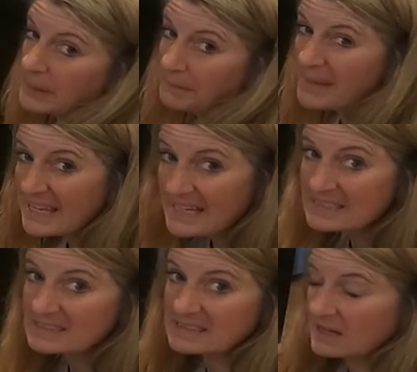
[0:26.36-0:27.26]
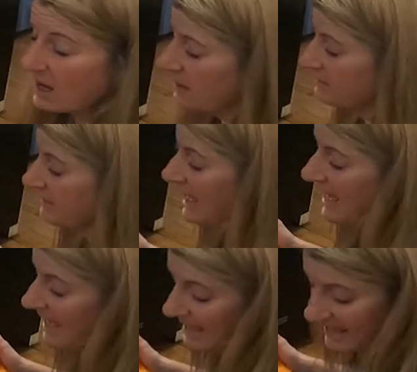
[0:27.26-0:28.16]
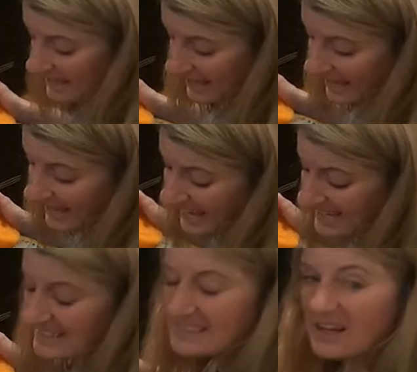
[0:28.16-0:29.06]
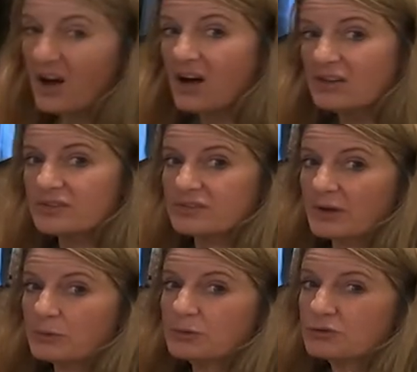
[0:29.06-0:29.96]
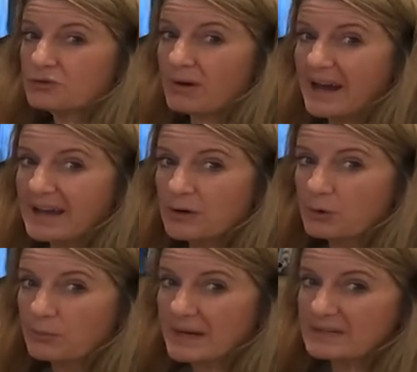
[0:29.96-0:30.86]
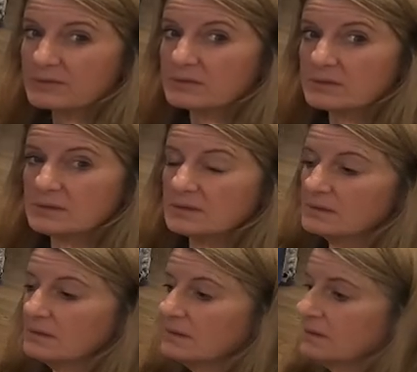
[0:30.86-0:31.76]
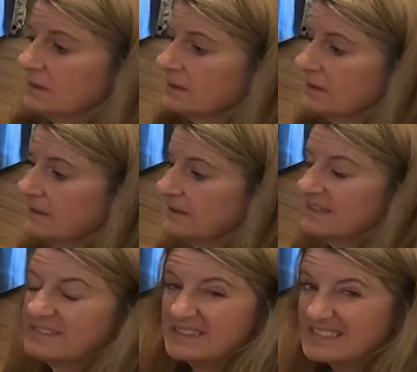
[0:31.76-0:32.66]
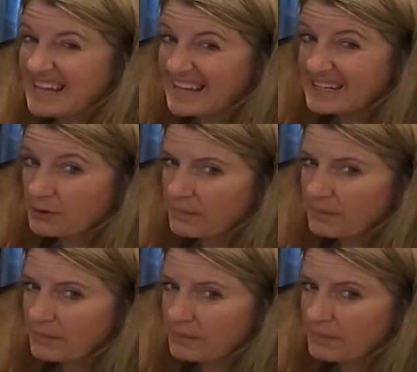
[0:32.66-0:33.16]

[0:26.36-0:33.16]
the pink stuff, and also the dry eraser. It's the daddy